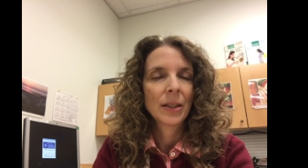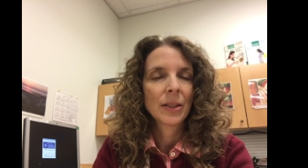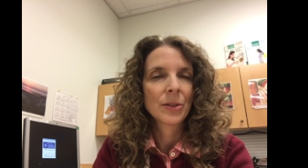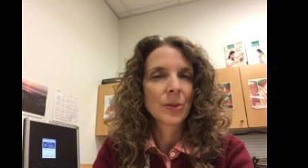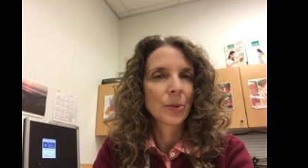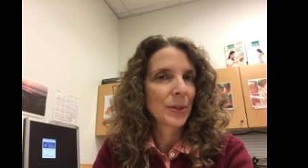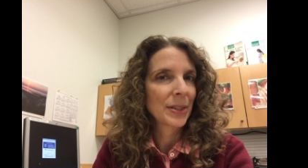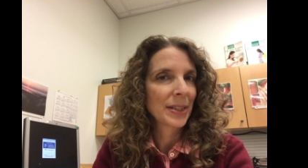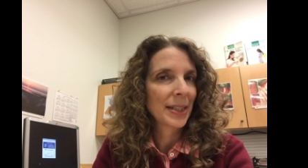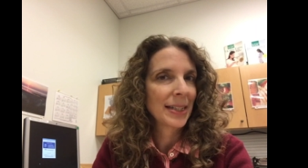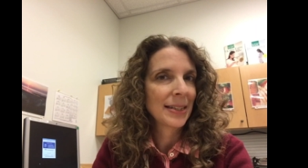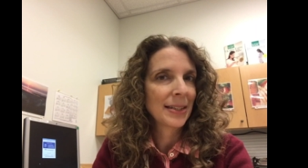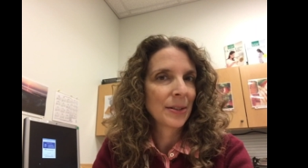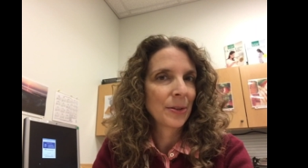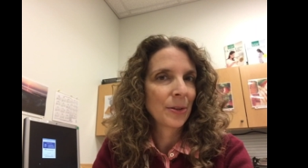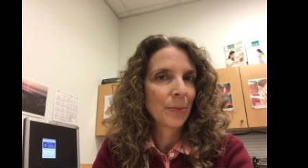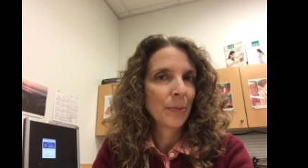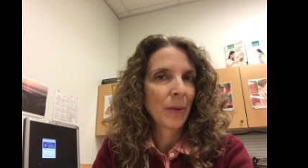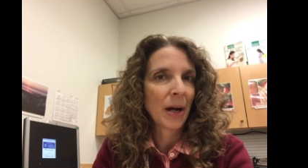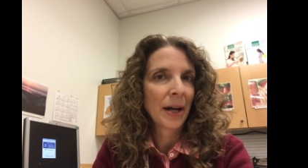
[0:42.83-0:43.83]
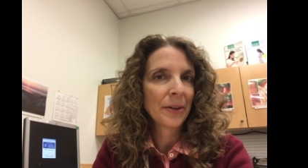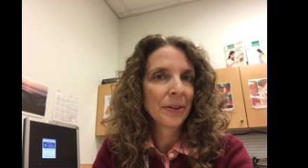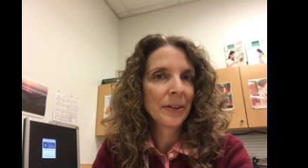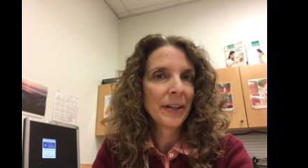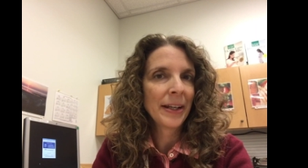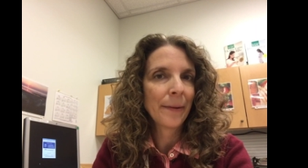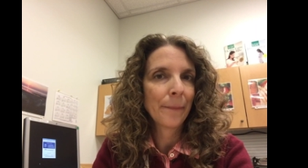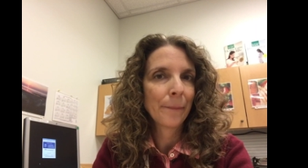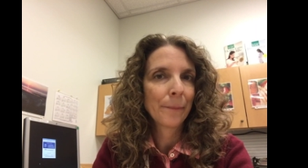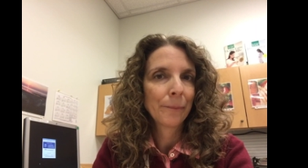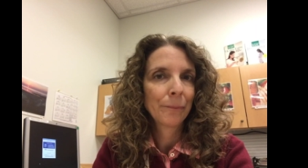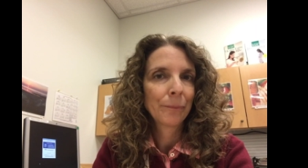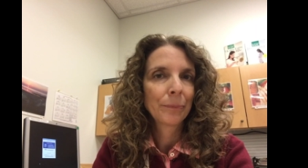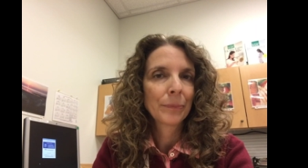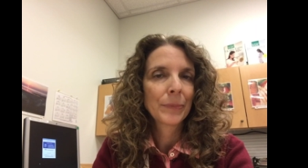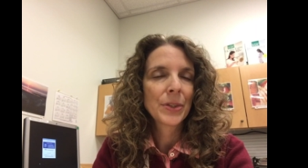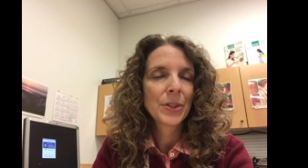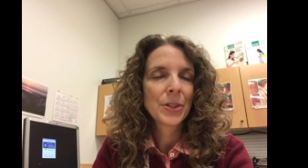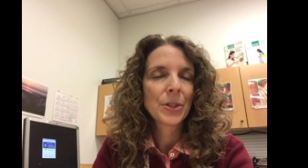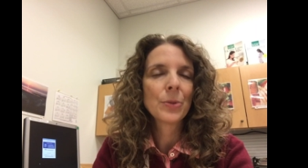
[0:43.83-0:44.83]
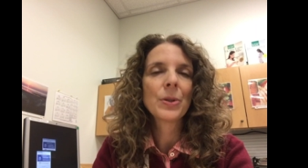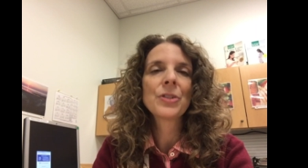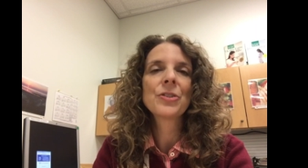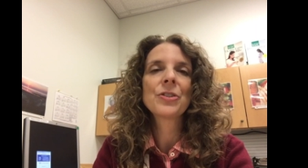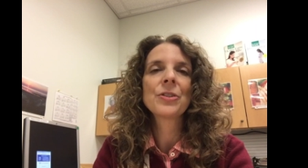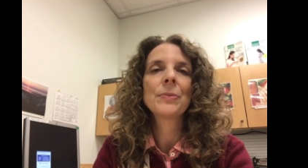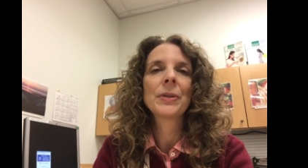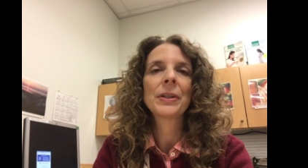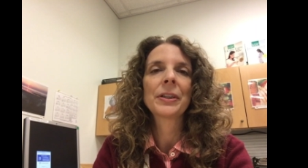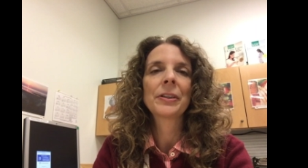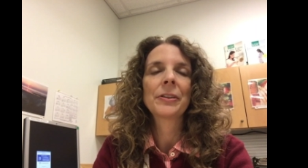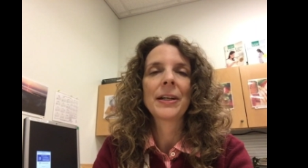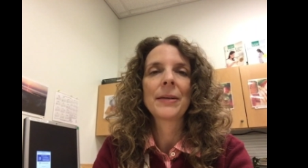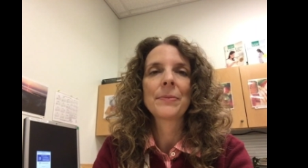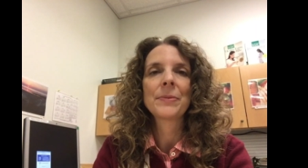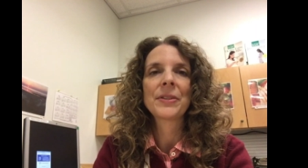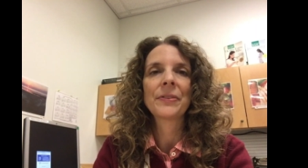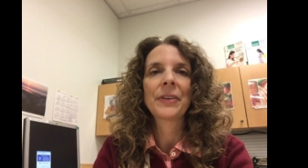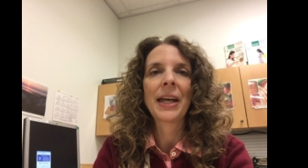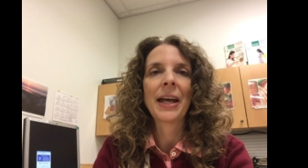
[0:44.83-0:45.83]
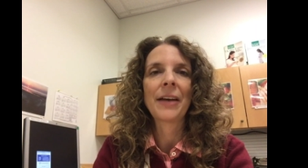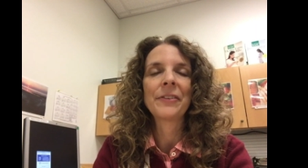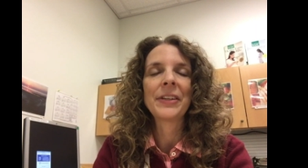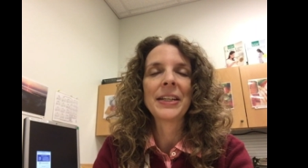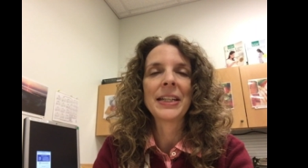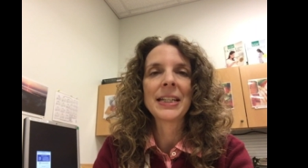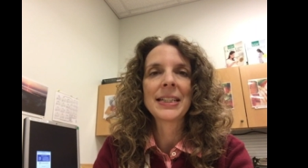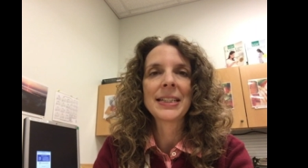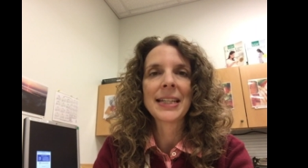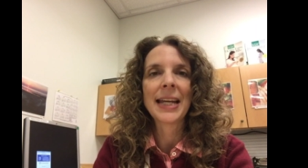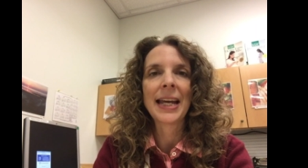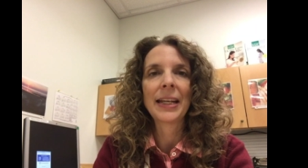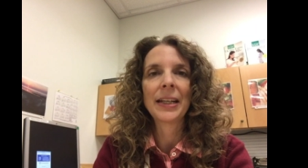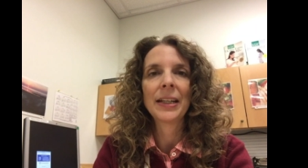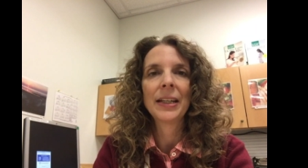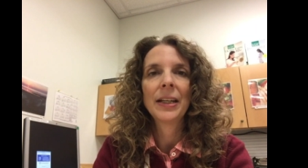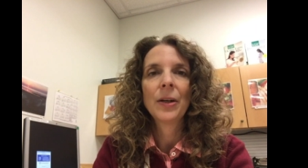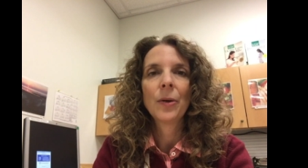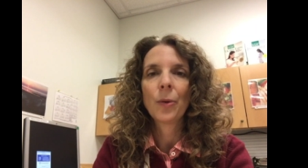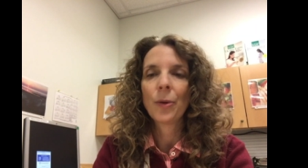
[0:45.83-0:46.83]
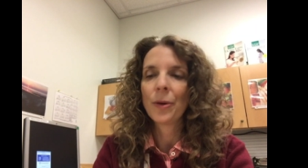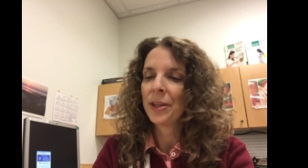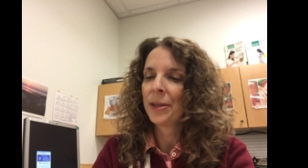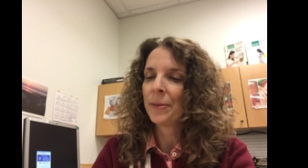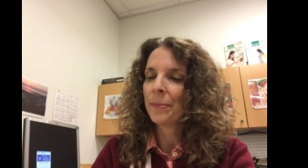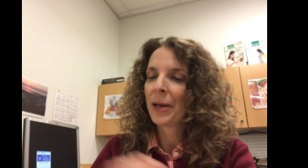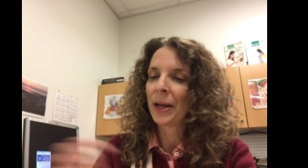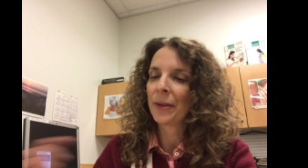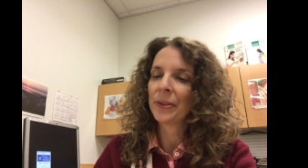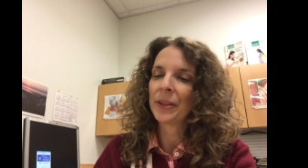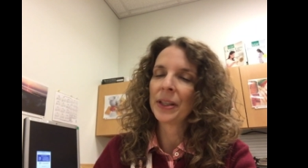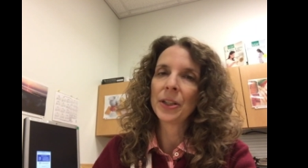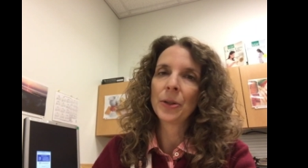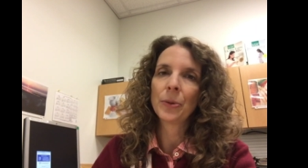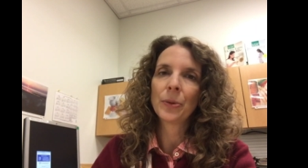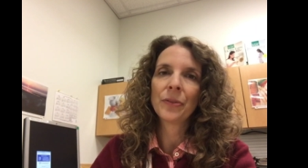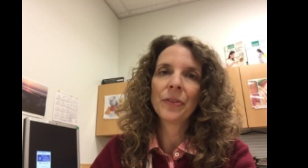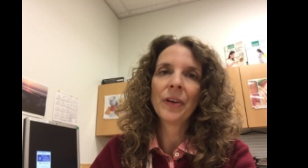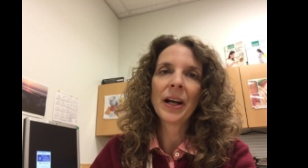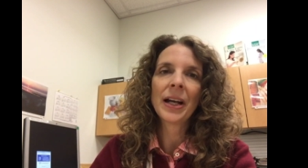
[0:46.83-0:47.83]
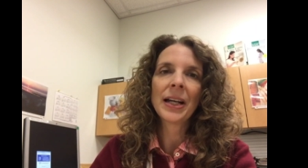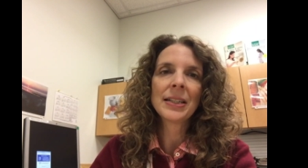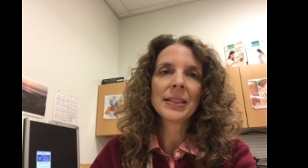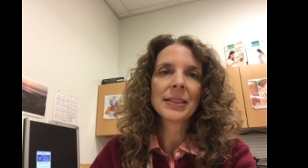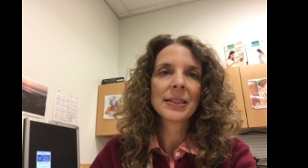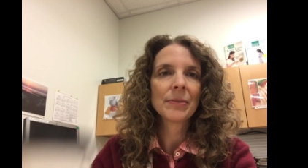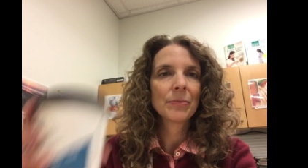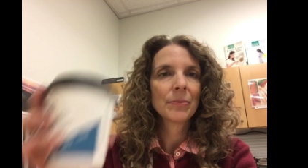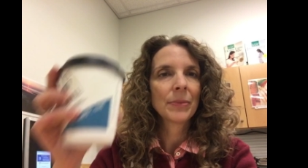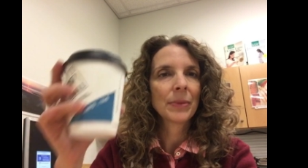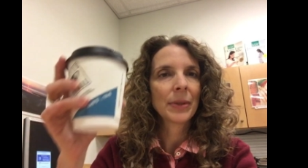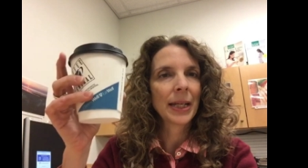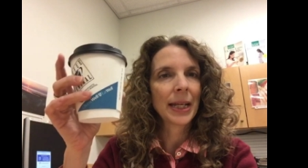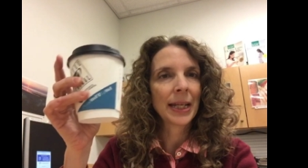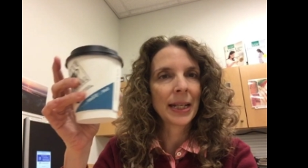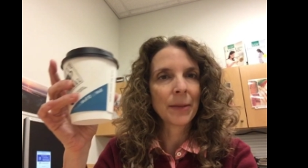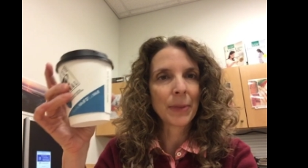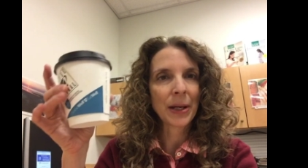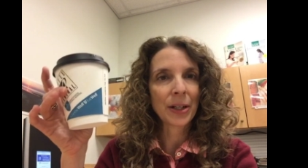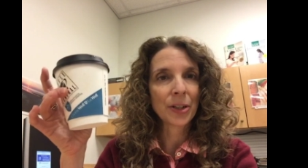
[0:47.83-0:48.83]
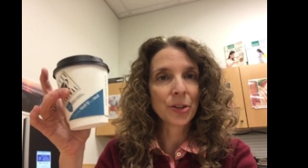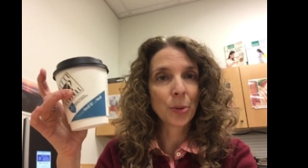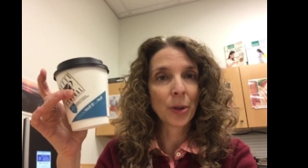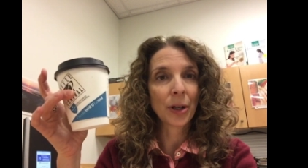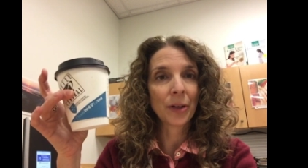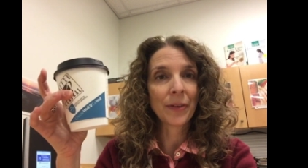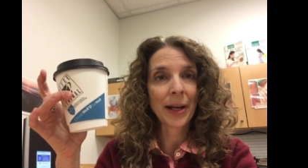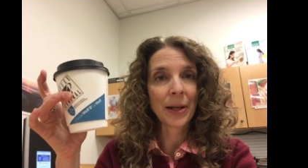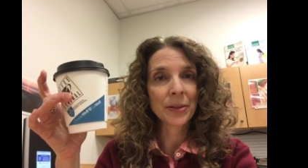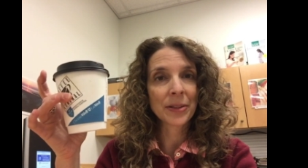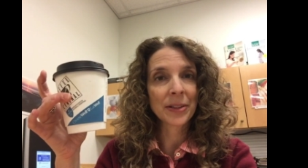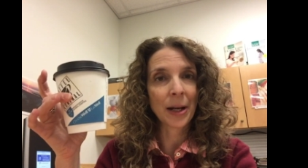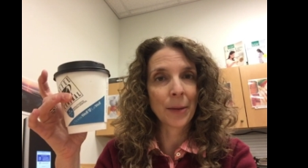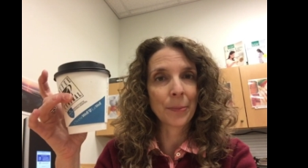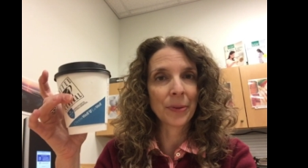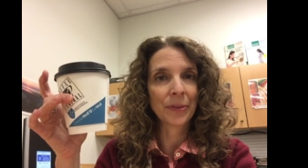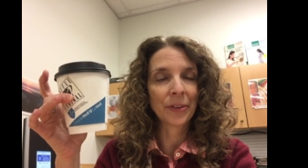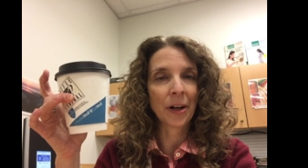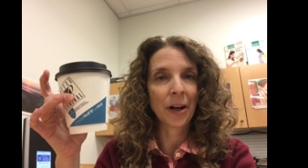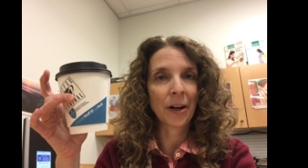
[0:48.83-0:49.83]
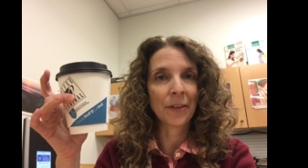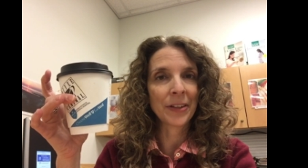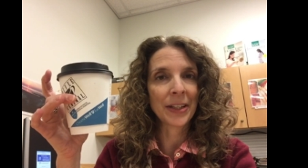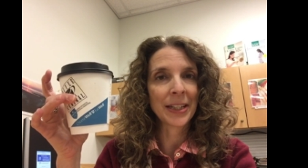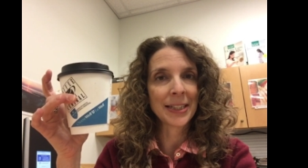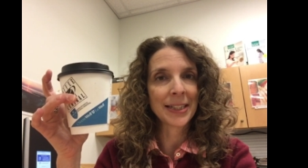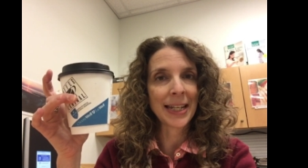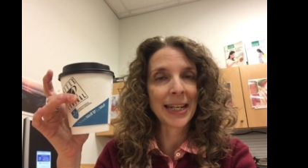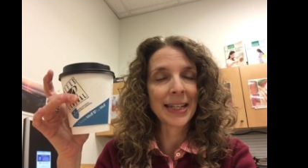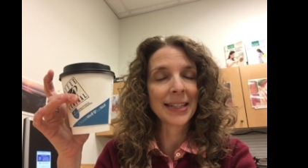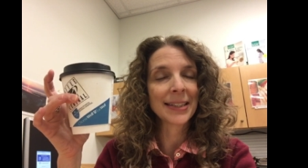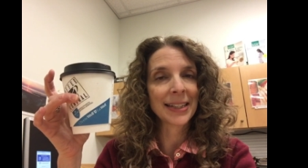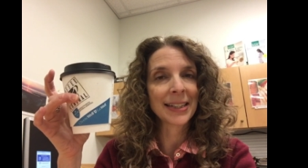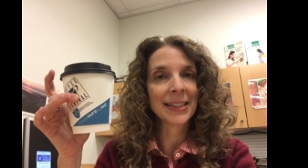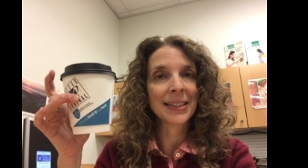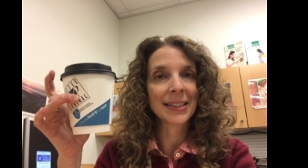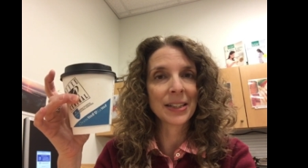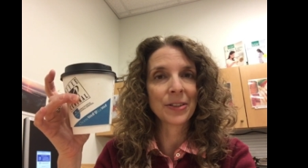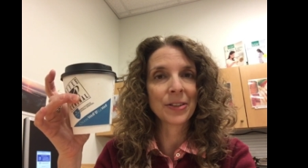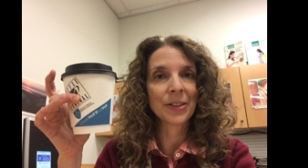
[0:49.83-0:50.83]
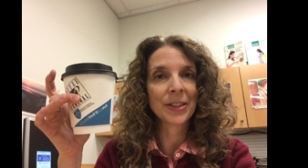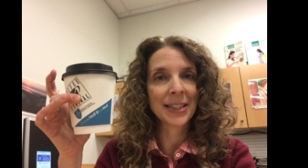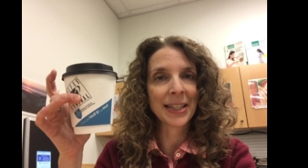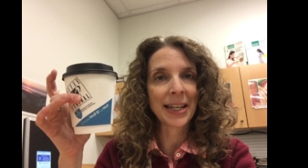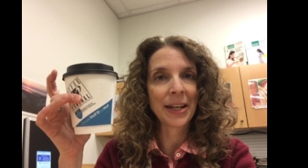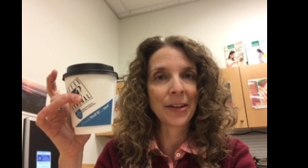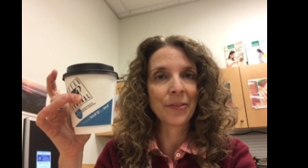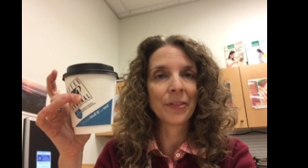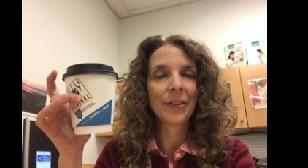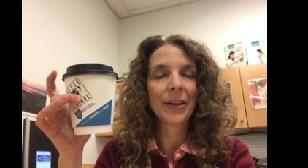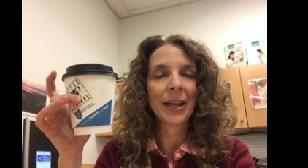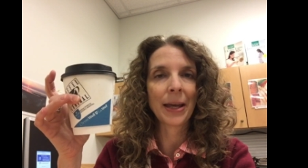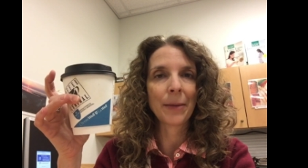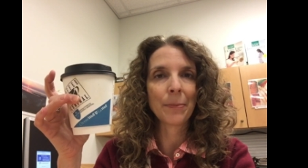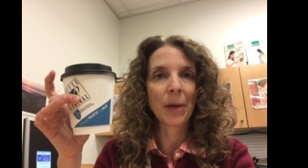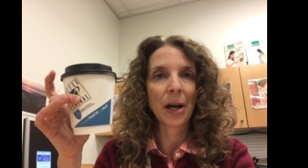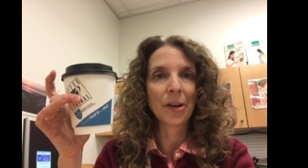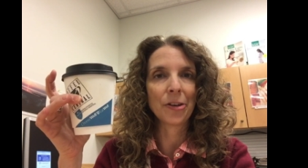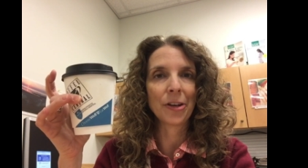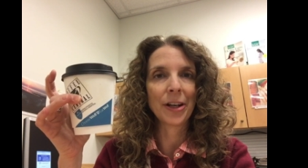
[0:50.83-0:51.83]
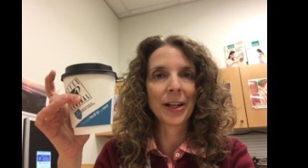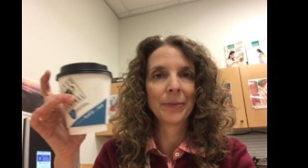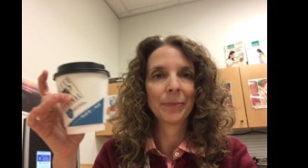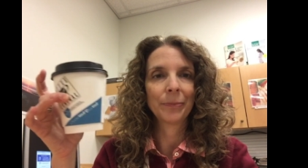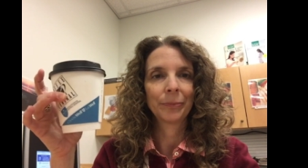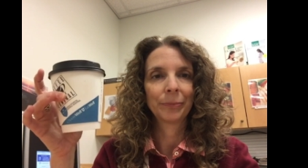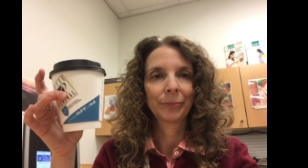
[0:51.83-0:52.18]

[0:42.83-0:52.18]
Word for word: So, what's considered moderate? 200 milligrams of caffeine a day, or the amount that you would find in about a 12 ounce cup of coffee a day, is considered safe and moderate.